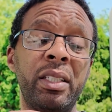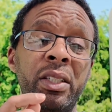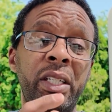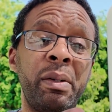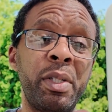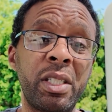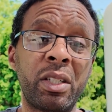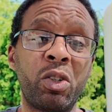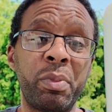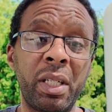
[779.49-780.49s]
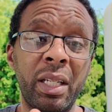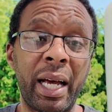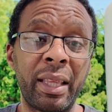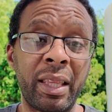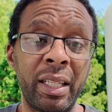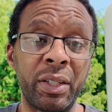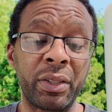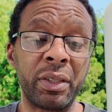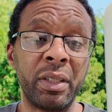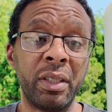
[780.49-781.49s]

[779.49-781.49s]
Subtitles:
Your images are going to be a lot thinner.